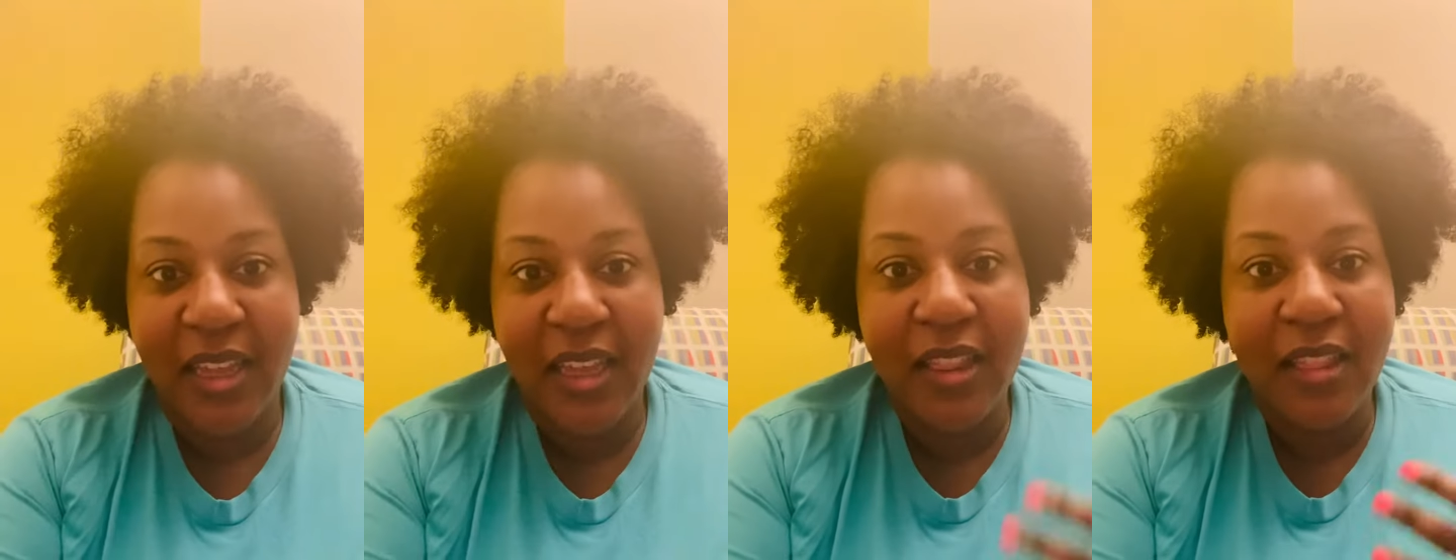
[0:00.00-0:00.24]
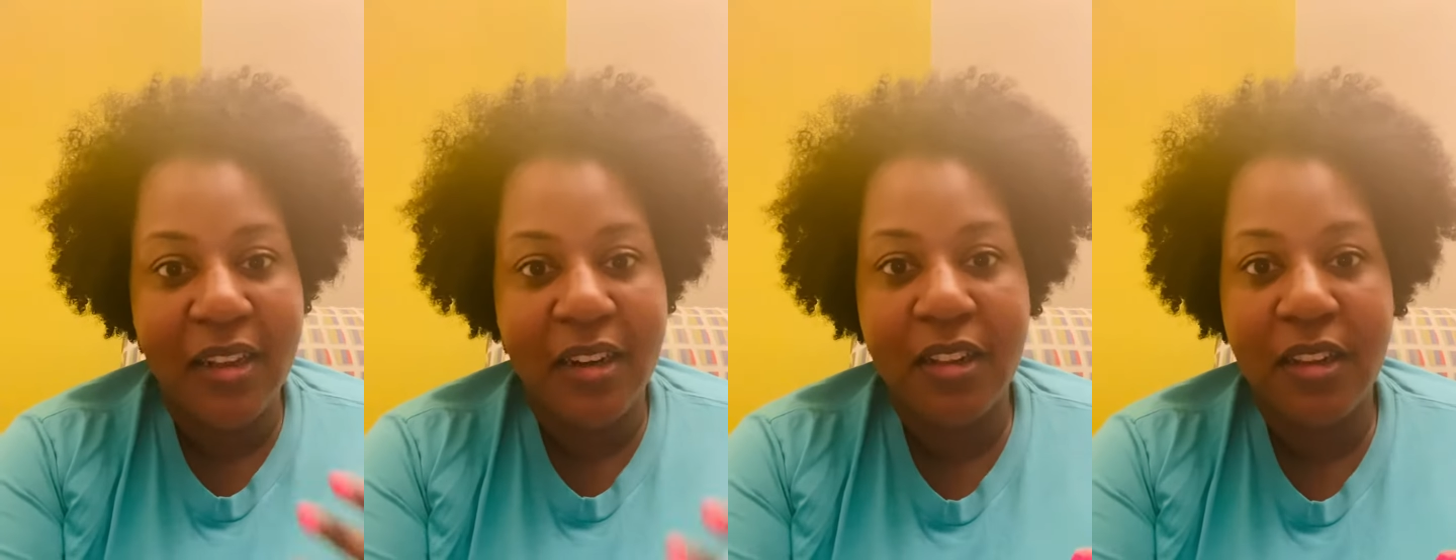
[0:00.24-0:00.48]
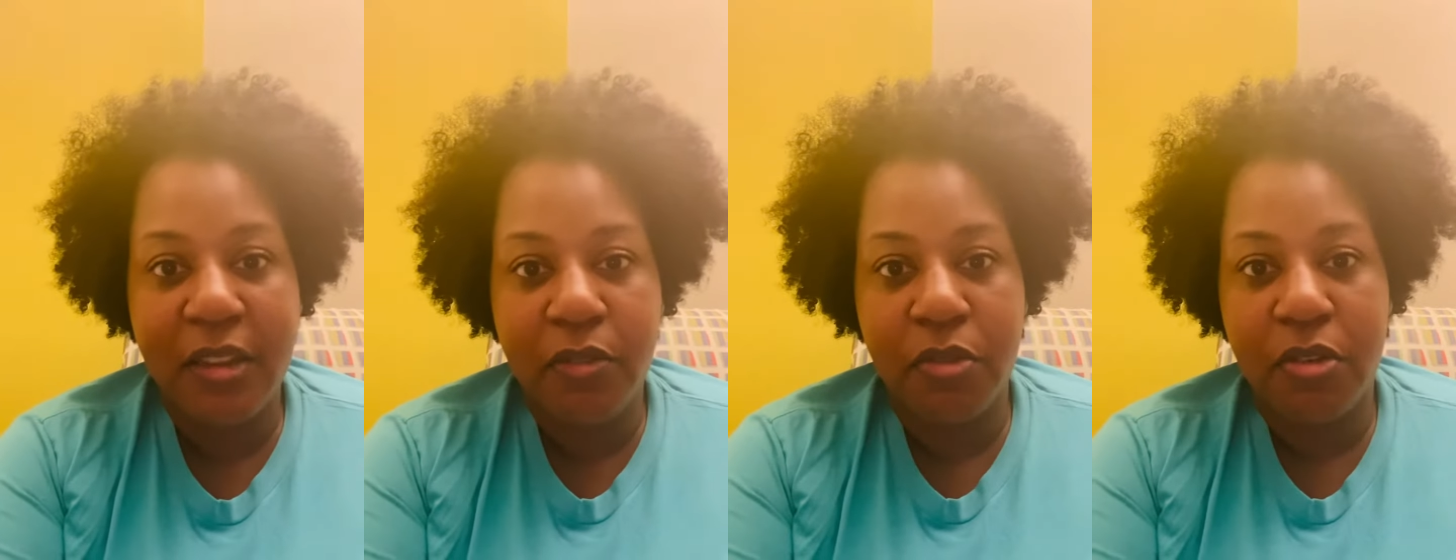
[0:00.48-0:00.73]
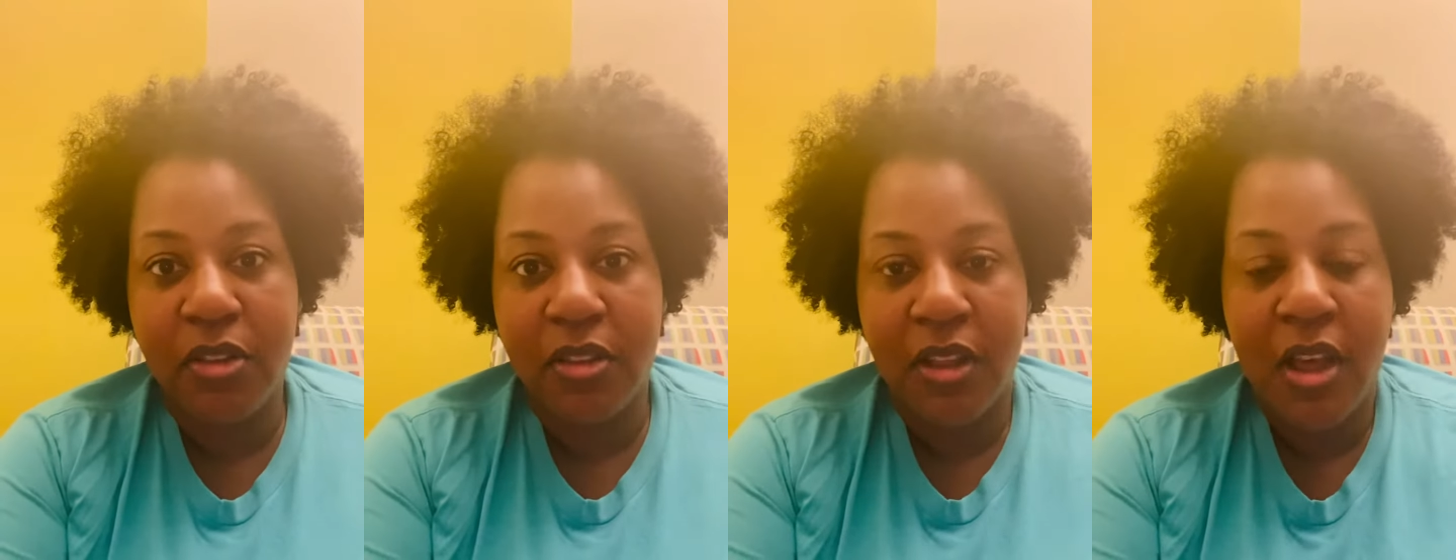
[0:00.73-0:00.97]
He literally
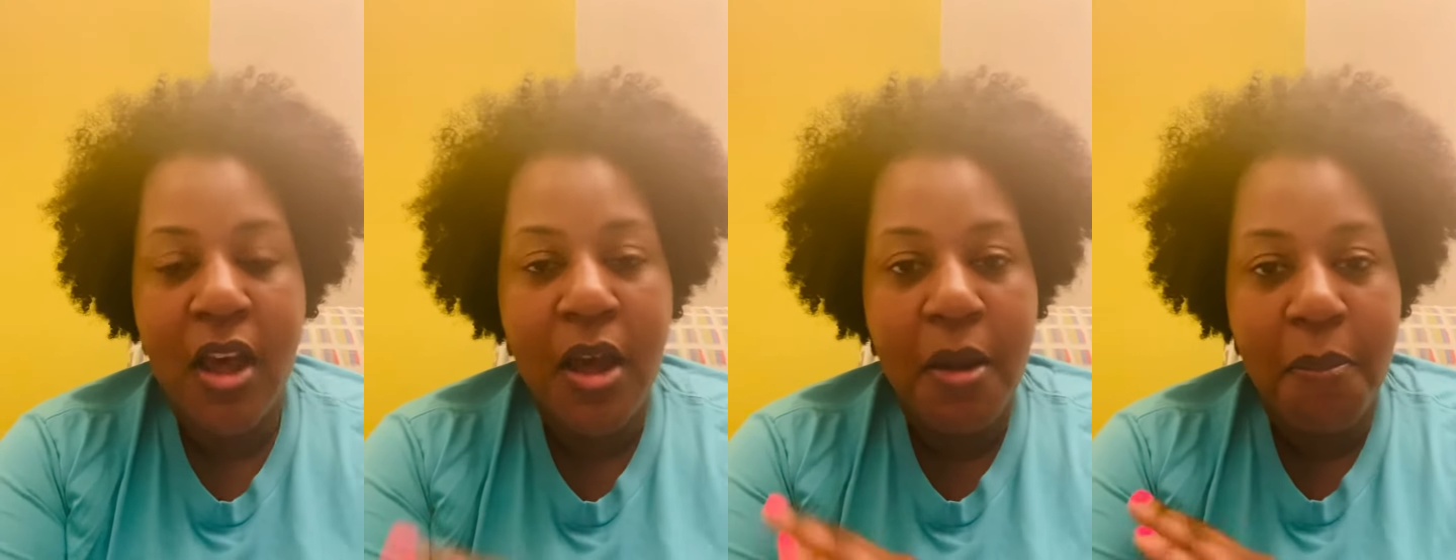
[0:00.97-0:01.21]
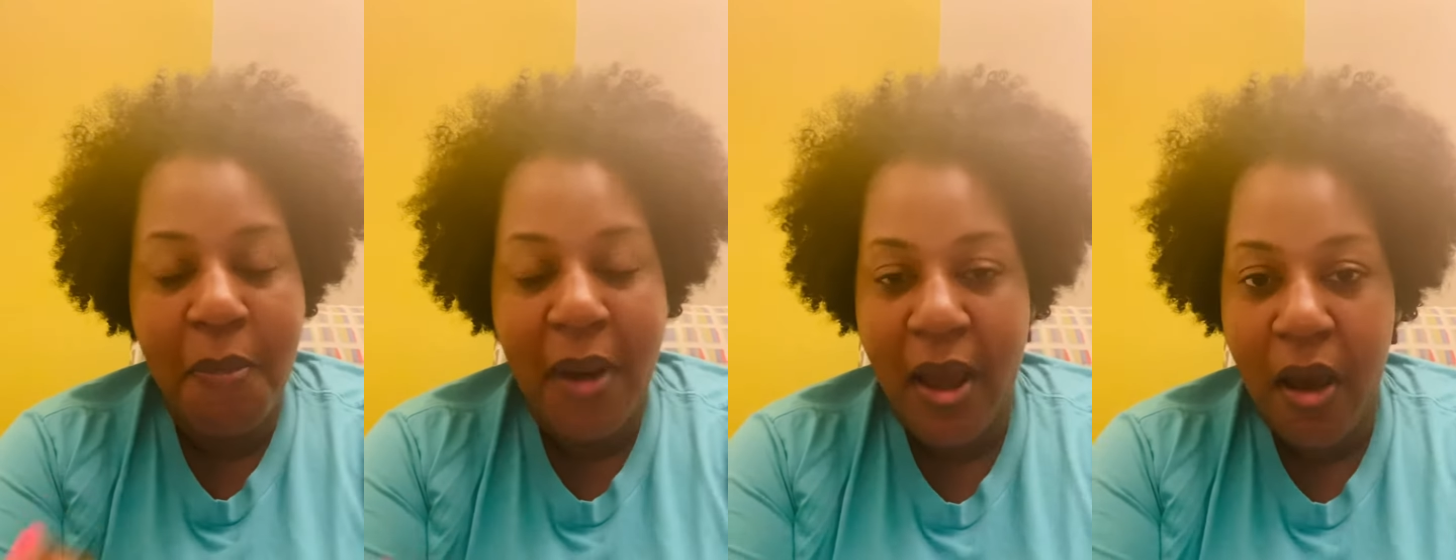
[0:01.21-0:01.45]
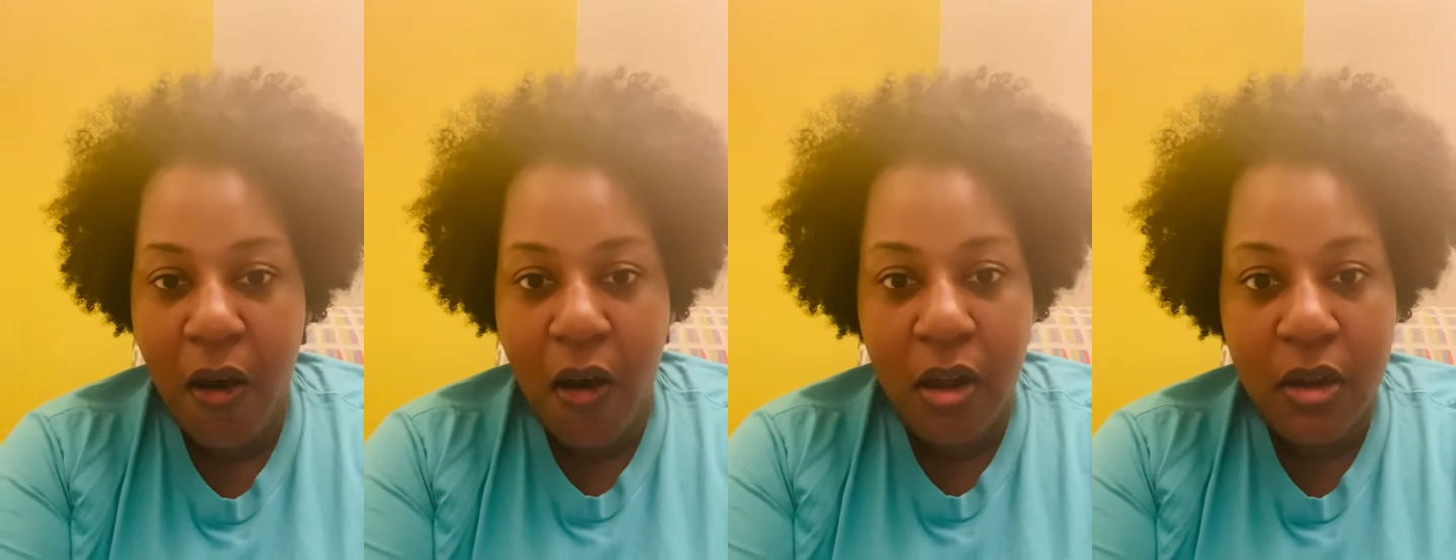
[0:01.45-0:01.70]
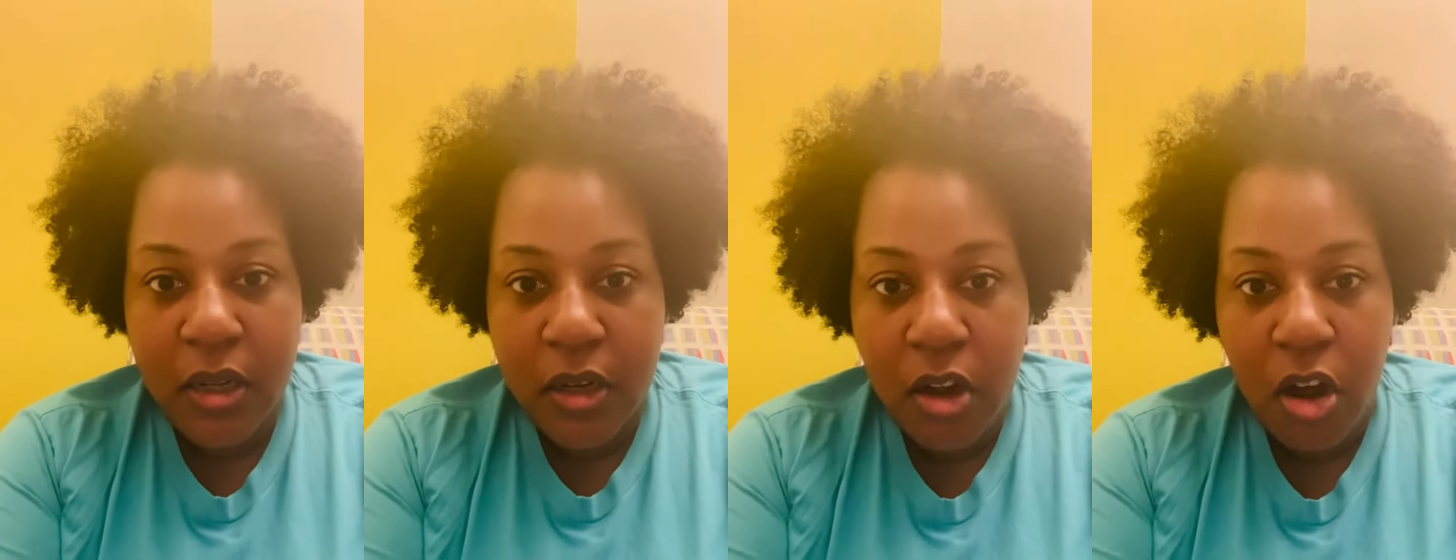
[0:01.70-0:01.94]
was my
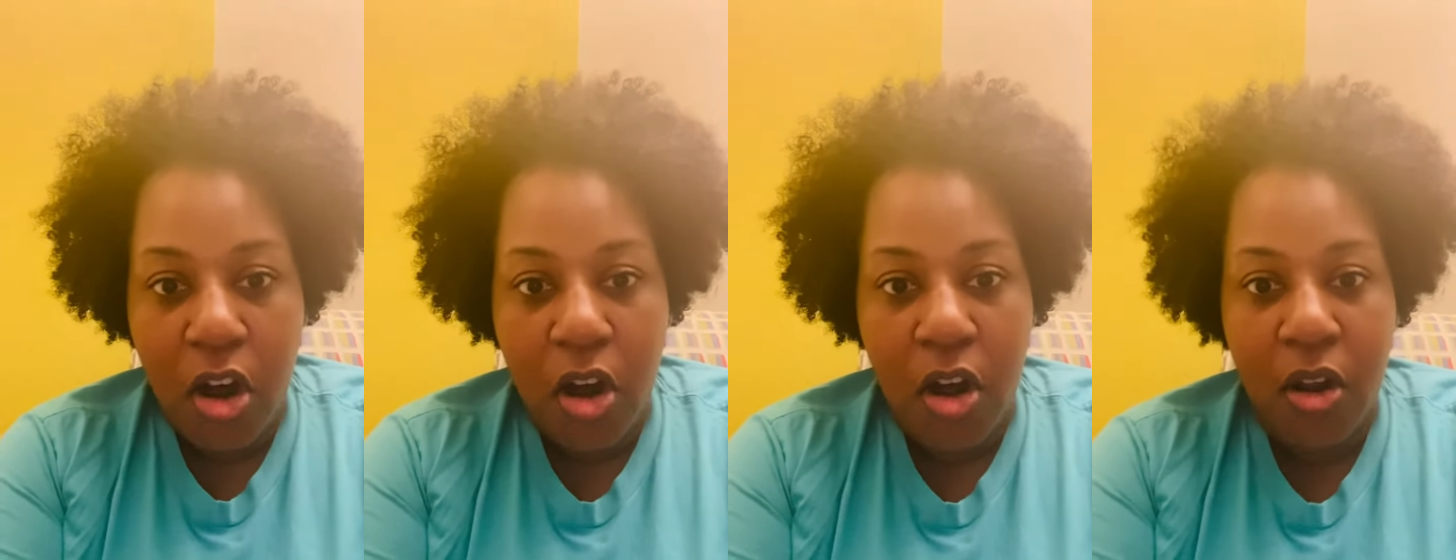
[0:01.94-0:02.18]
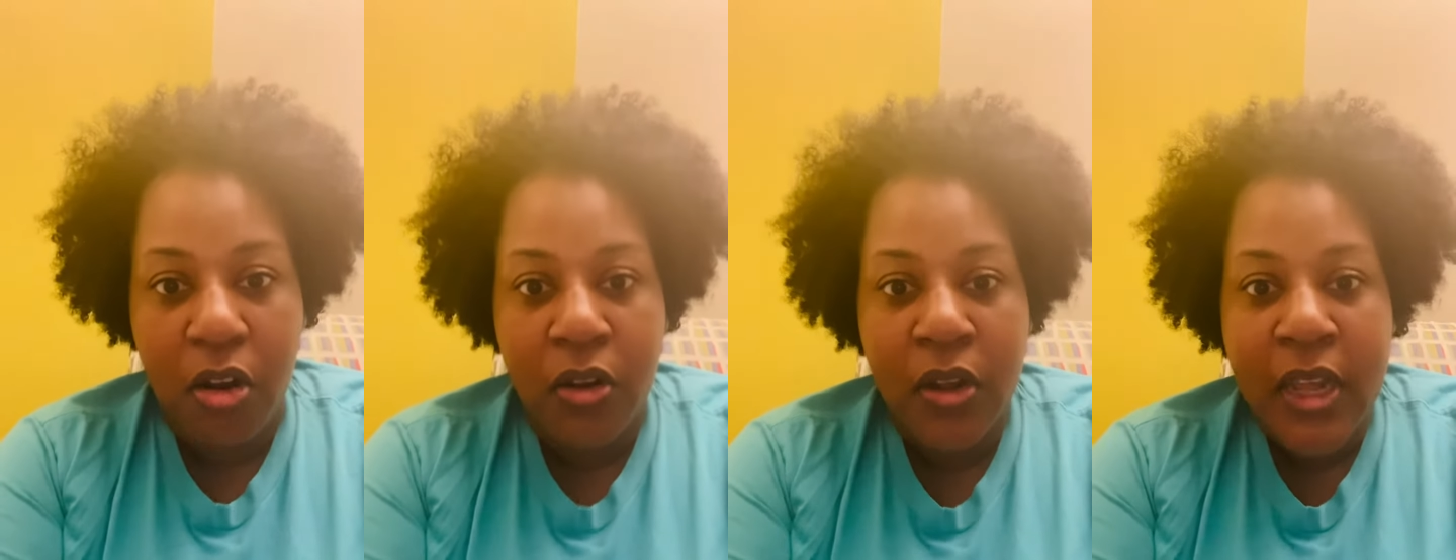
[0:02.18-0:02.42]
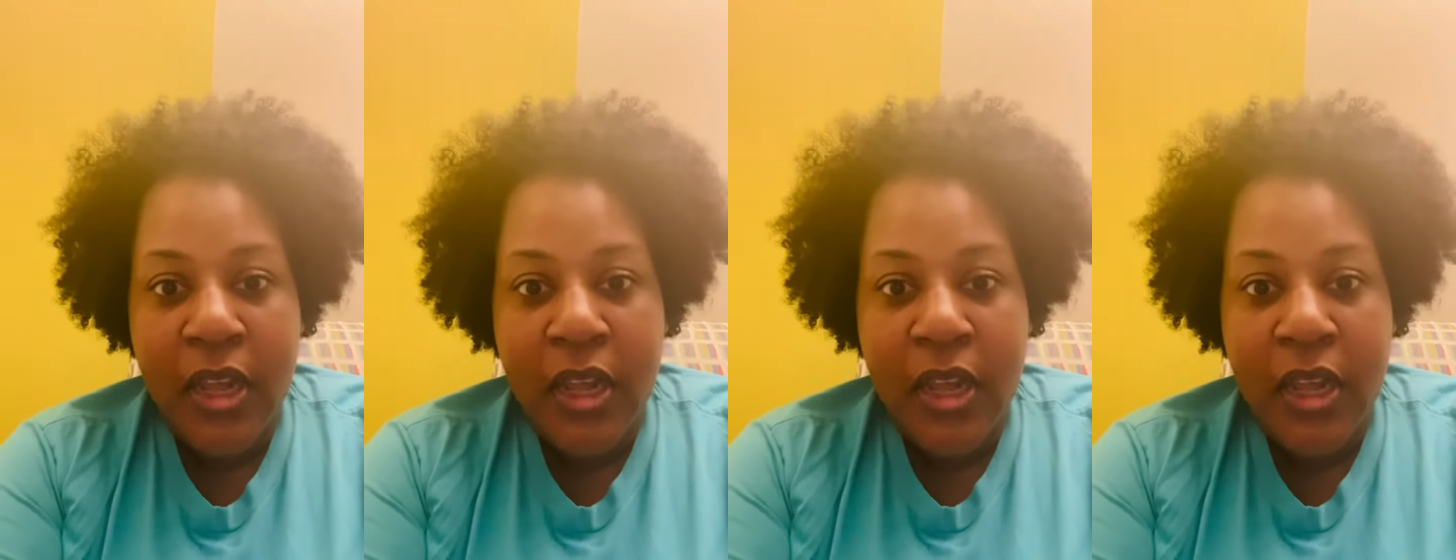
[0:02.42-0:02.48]
all in all.